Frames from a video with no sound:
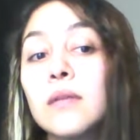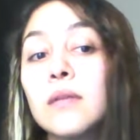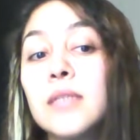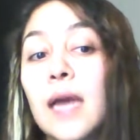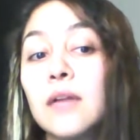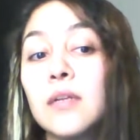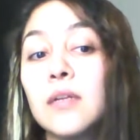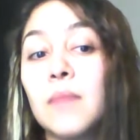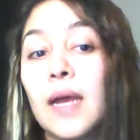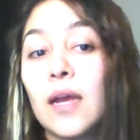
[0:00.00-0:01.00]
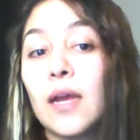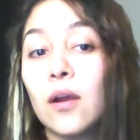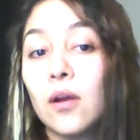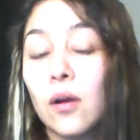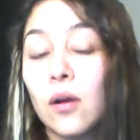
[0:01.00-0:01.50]
tangling my
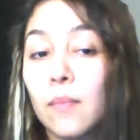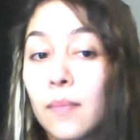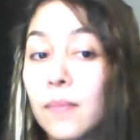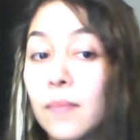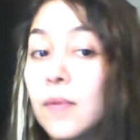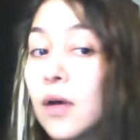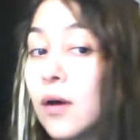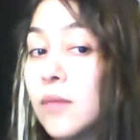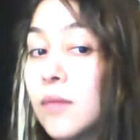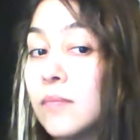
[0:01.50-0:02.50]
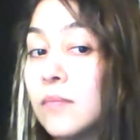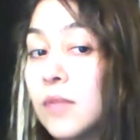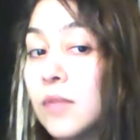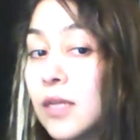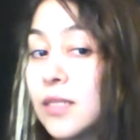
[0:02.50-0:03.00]
hair
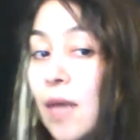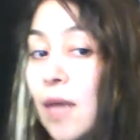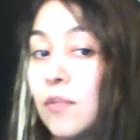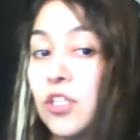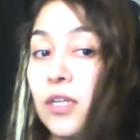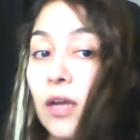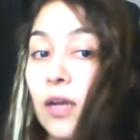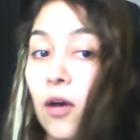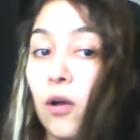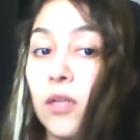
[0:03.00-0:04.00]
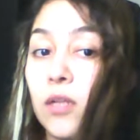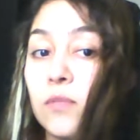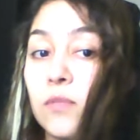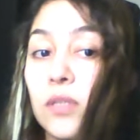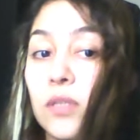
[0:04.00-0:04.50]
and damaging it. All
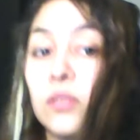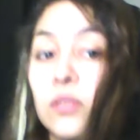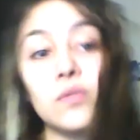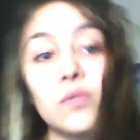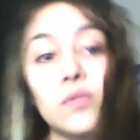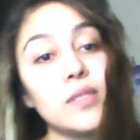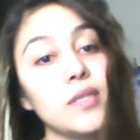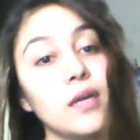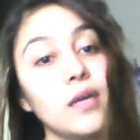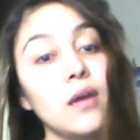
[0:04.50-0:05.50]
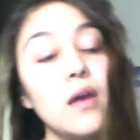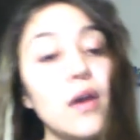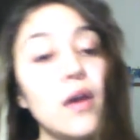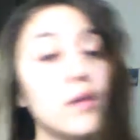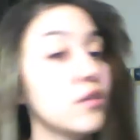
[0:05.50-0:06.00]
I'm doing is twisting,
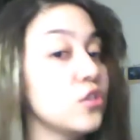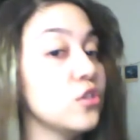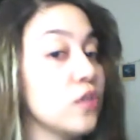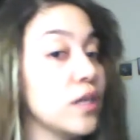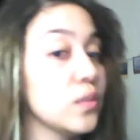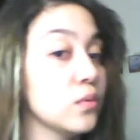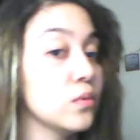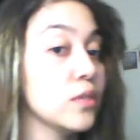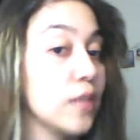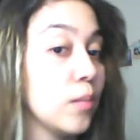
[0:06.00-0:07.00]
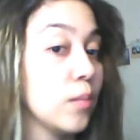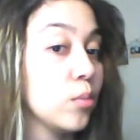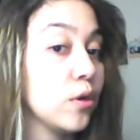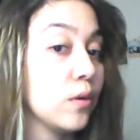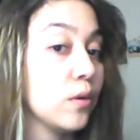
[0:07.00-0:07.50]
and the strands will stay
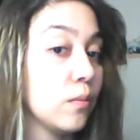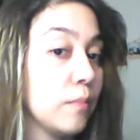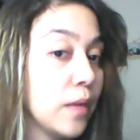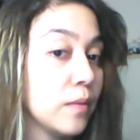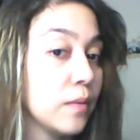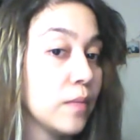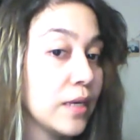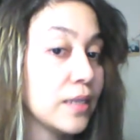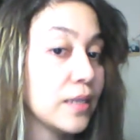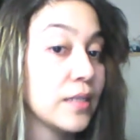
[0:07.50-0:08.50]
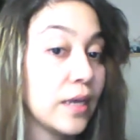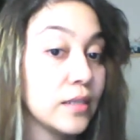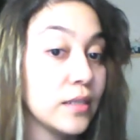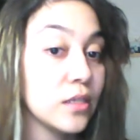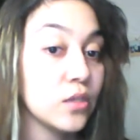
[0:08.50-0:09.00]
put. Maybe because I
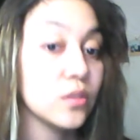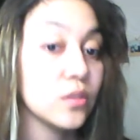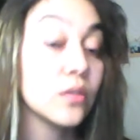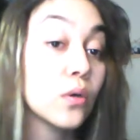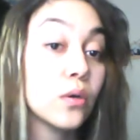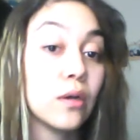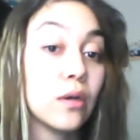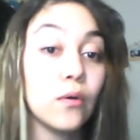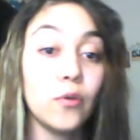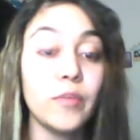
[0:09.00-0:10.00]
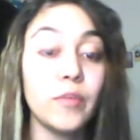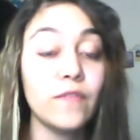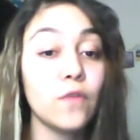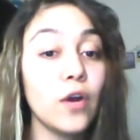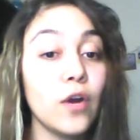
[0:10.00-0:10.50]
did use the coconut oil
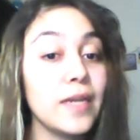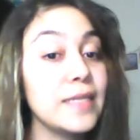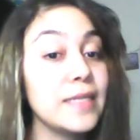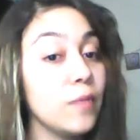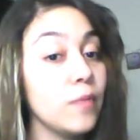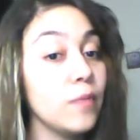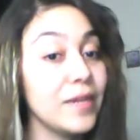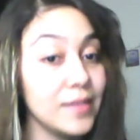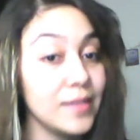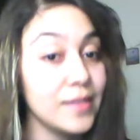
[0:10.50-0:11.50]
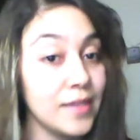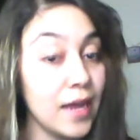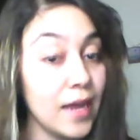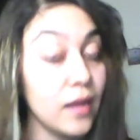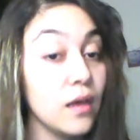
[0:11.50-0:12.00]
before, it's helping it
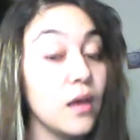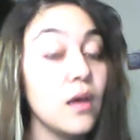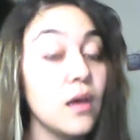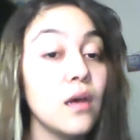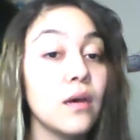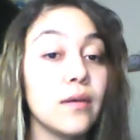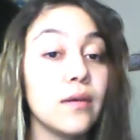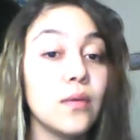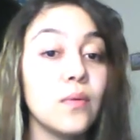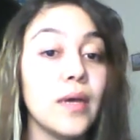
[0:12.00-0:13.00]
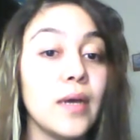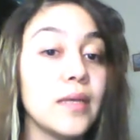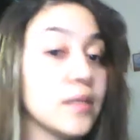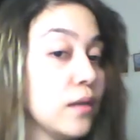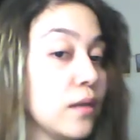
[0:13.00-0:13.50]
stay.
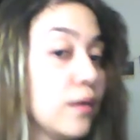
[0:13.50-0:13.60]
Otherwise,